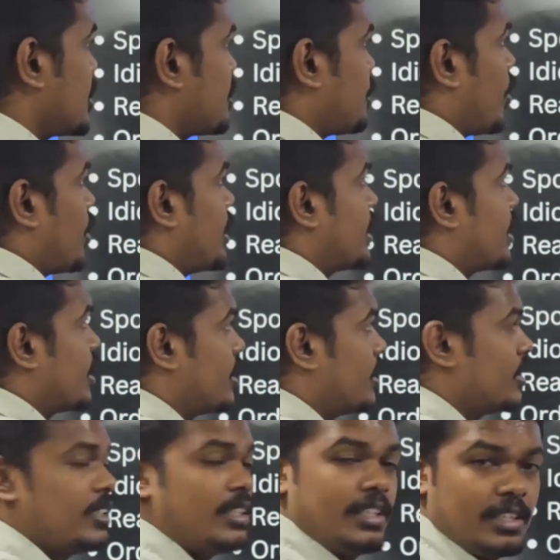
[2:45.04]
is spotting
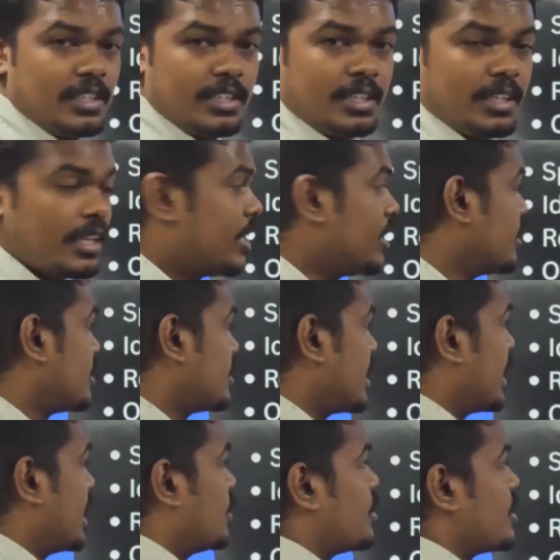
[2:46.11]
error, and
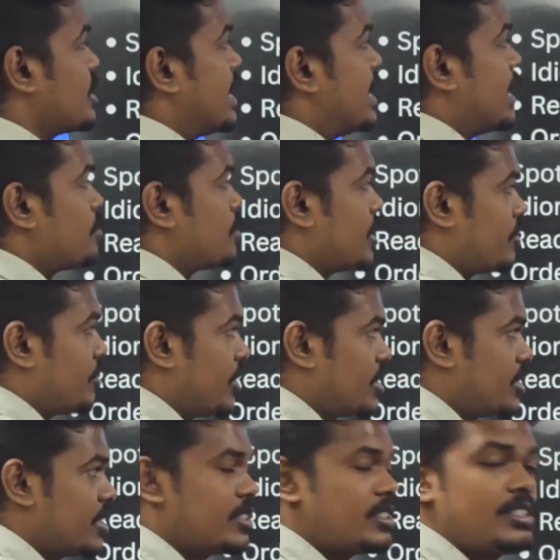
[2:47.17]
second one is idioms and
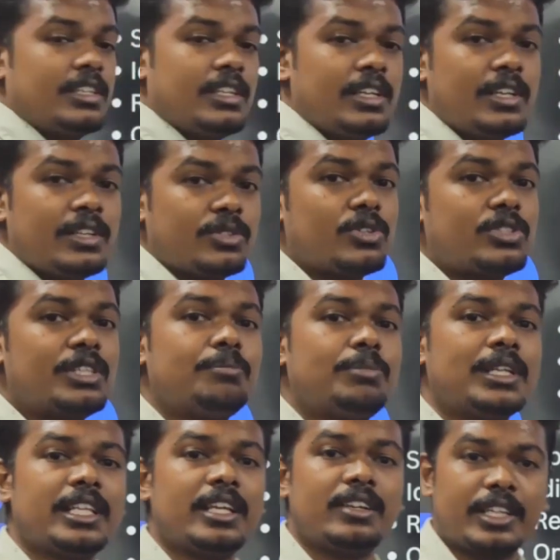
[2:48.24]
phrases. So
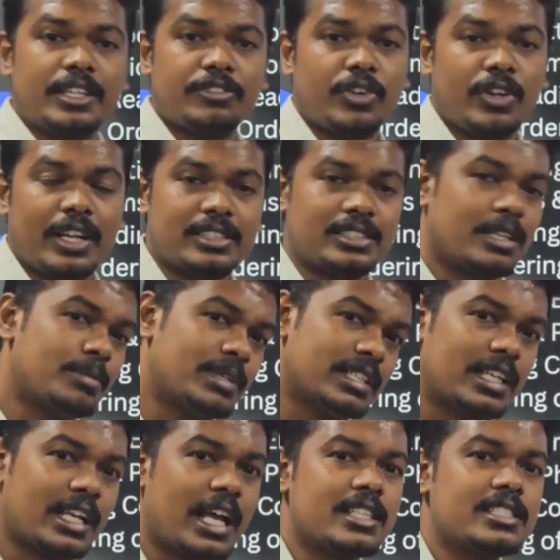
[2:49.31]
simply they will give, for
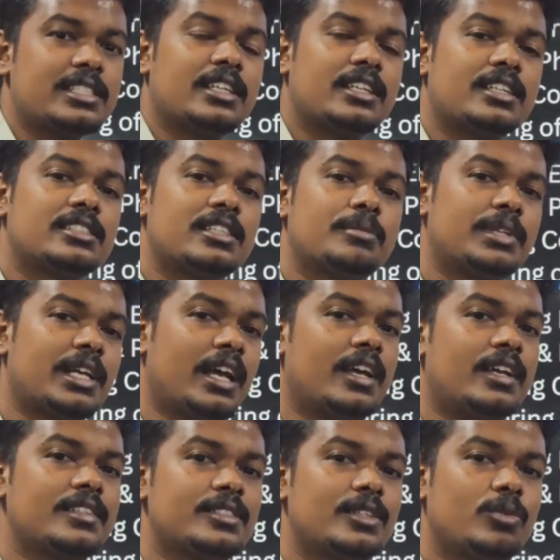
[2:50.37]
example, the last year exam they
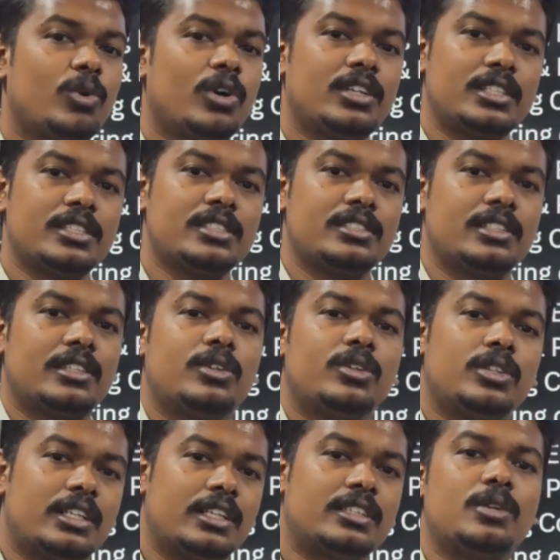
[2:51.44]
asked, what is
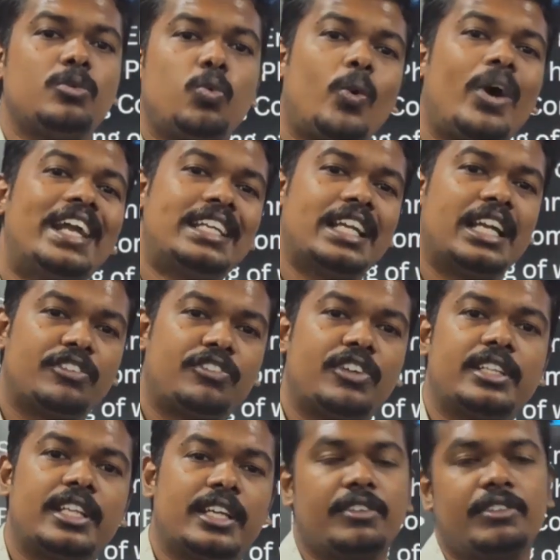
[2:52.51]
the term white
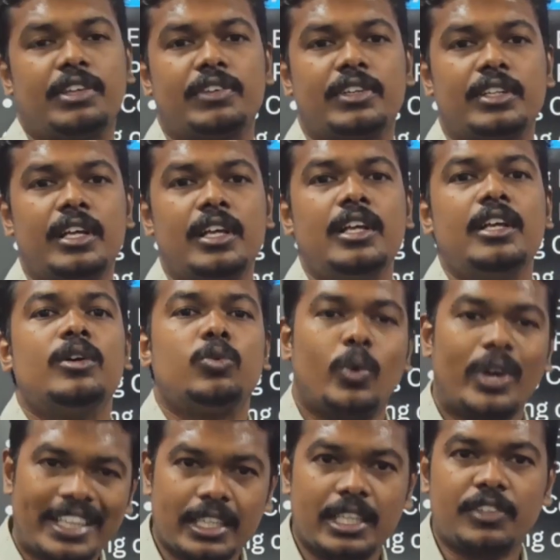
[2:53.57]
elephant they have given.
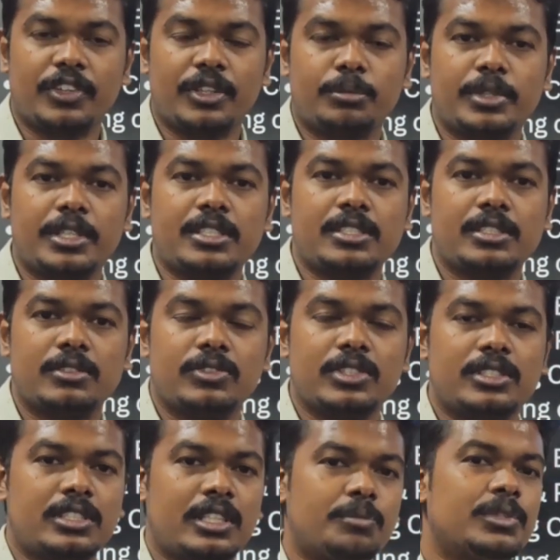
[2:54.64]
White elephant means
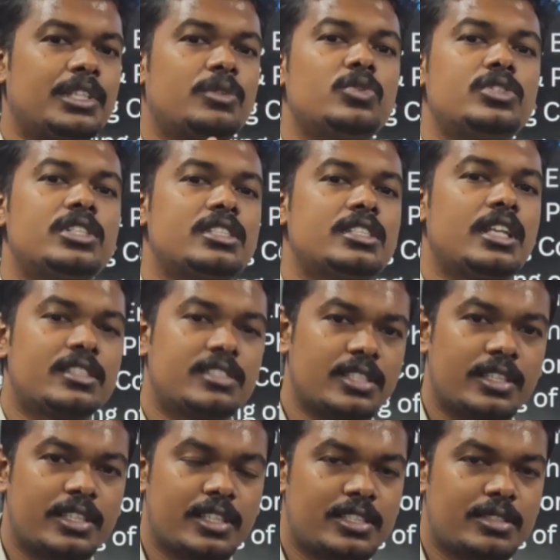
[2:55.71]
which something which is
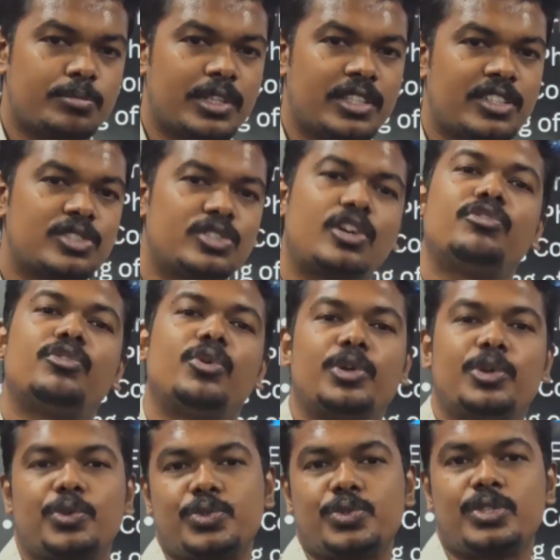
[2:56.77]
luxurious but it is of no
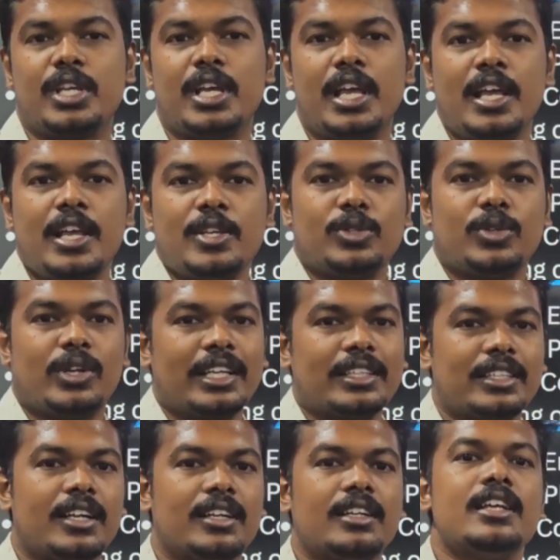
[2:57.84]
use. So
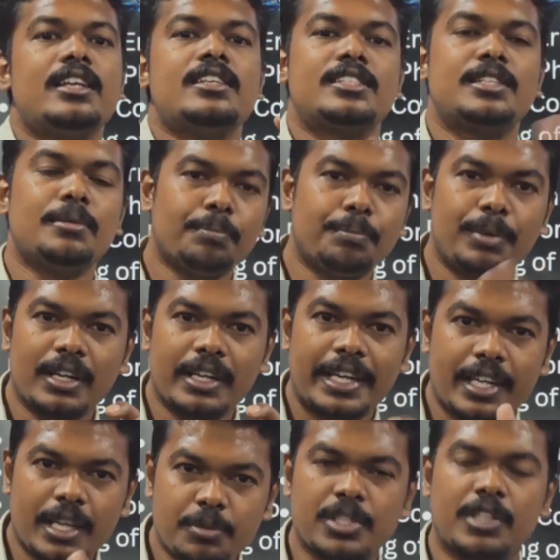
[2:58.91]
like that, simple
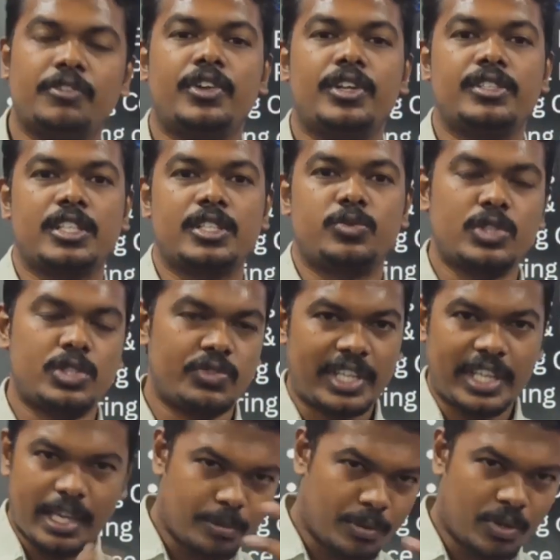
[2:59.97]
idioms and phrases which
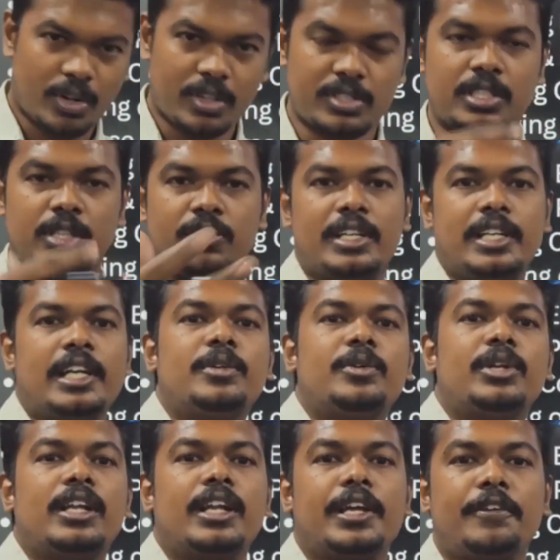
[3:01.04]
we came across in our
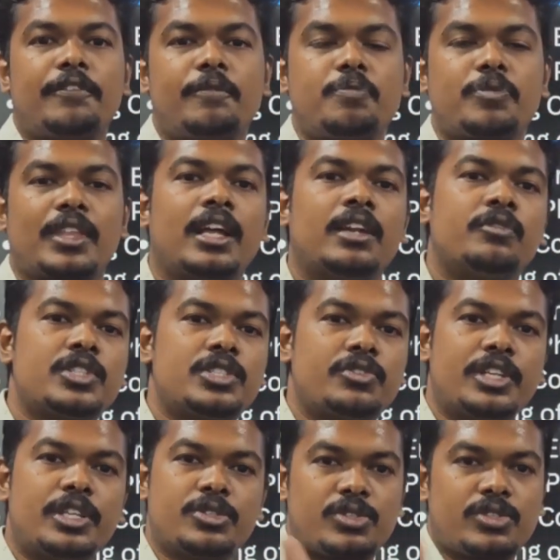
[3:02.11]
day-to-day life, and which
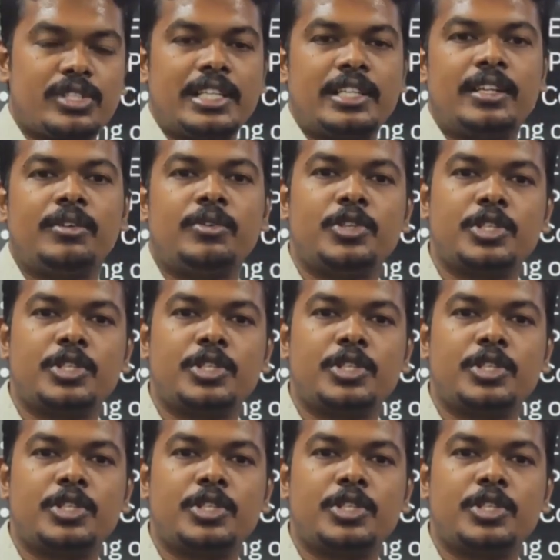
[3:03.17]
we used to see in the